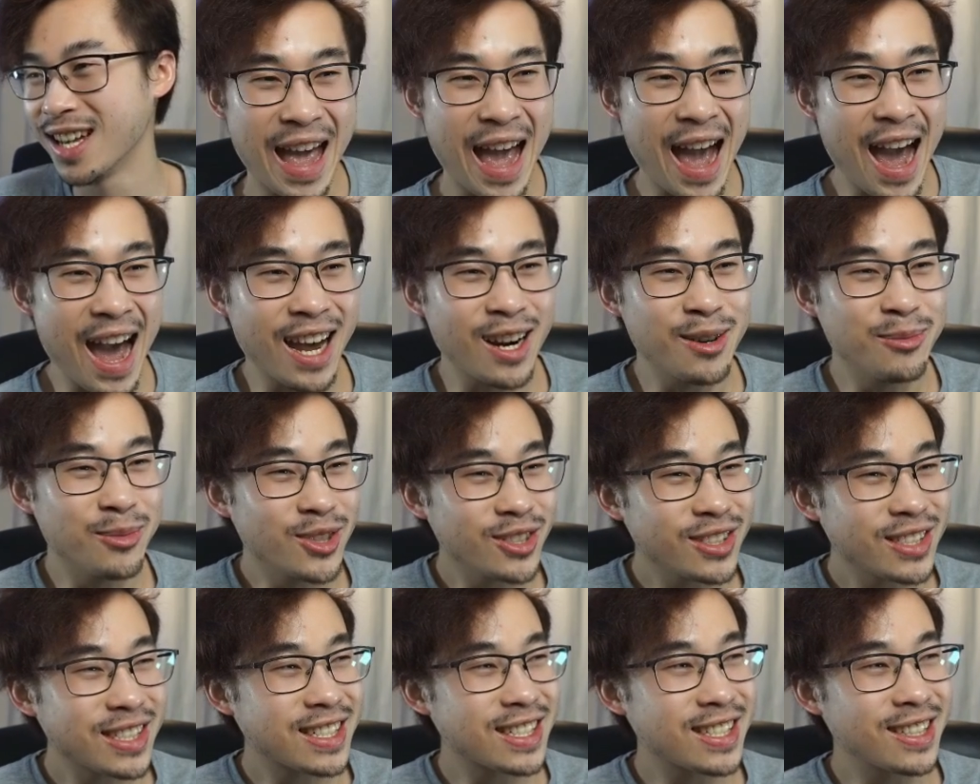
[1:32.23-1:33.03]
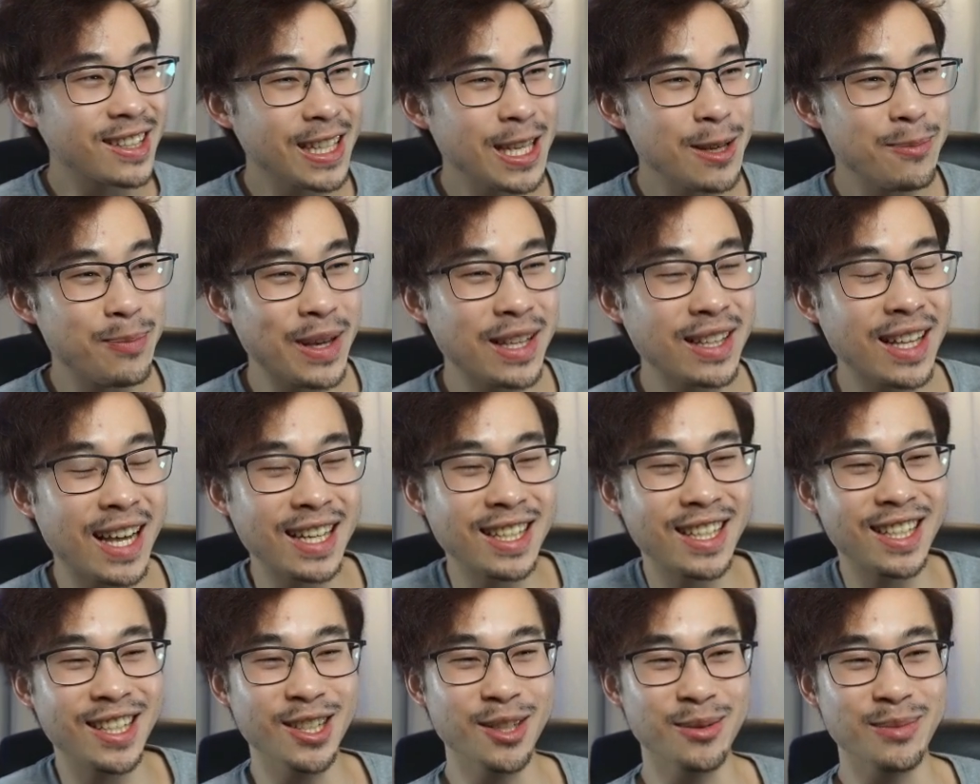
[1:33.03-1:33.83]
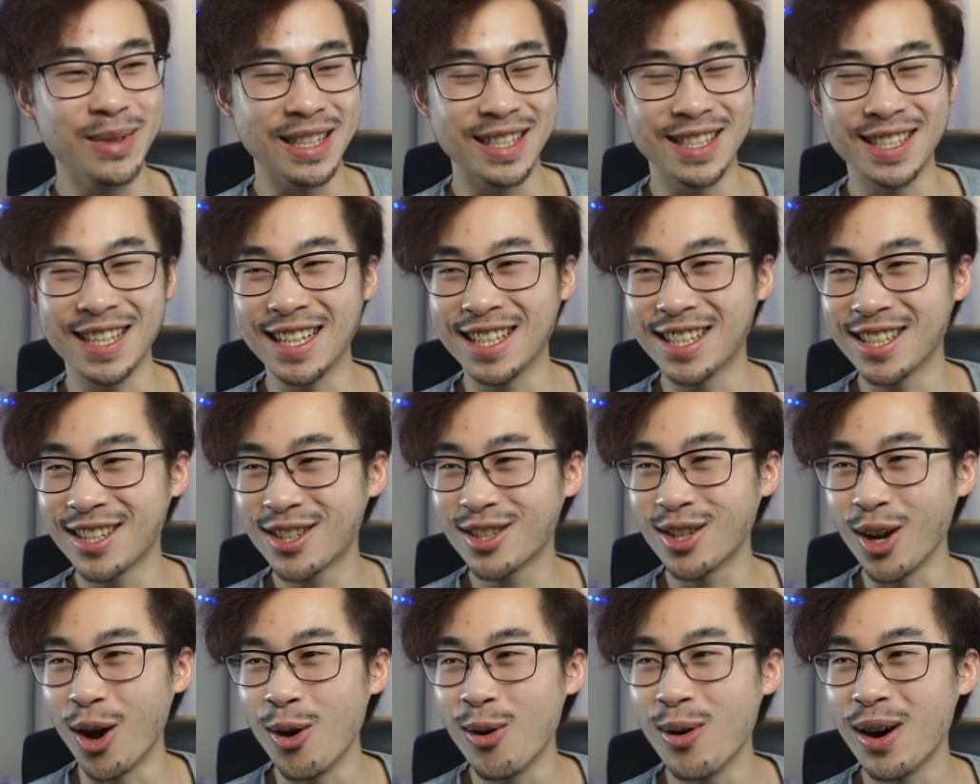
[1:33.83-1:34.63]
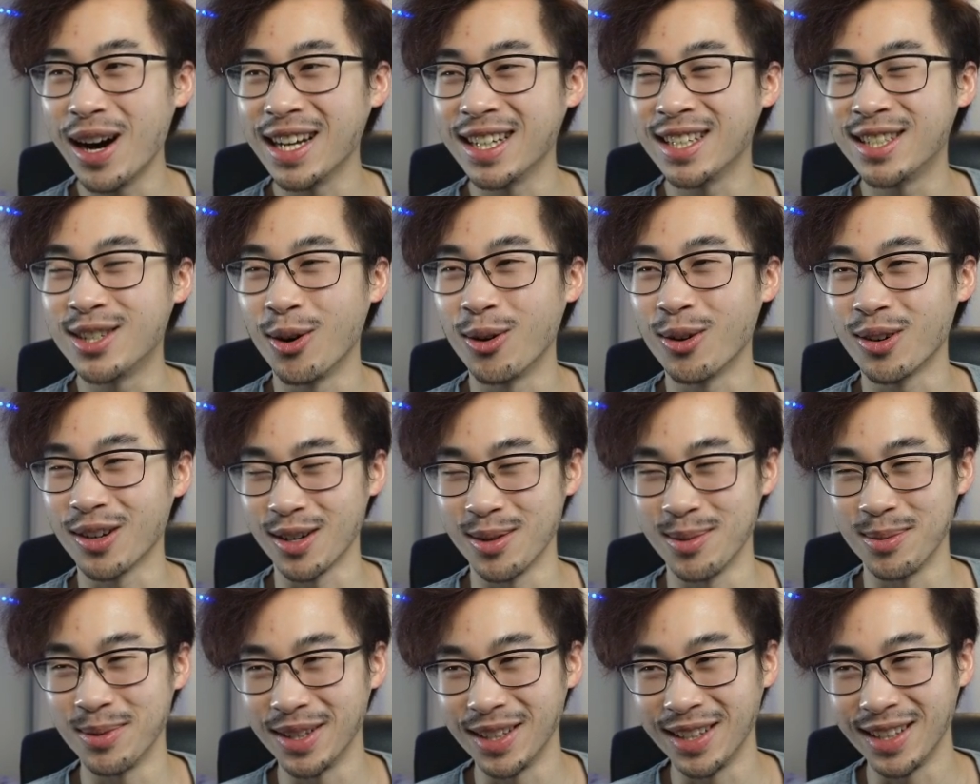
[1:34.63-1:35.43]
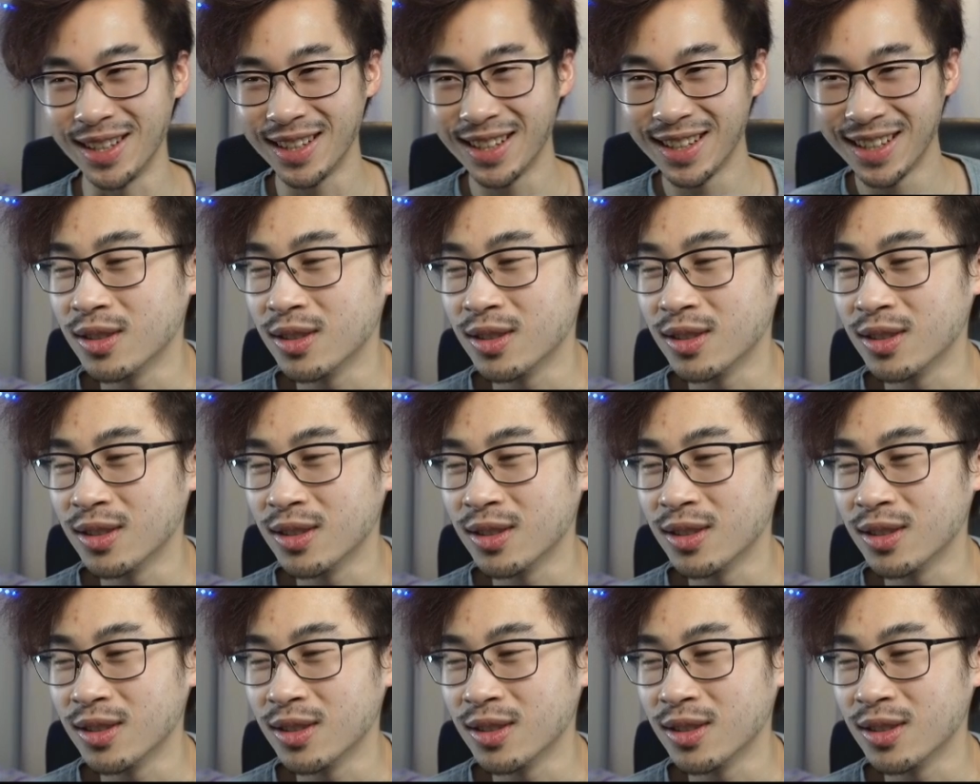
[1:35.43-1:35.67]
Animals sleeping like humans is so adorable.